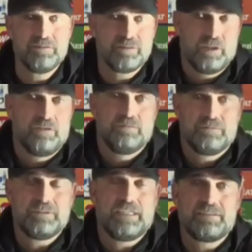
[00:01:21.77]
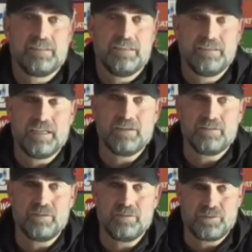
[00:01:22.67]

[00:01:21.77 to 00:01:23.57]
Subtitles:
So that's not true.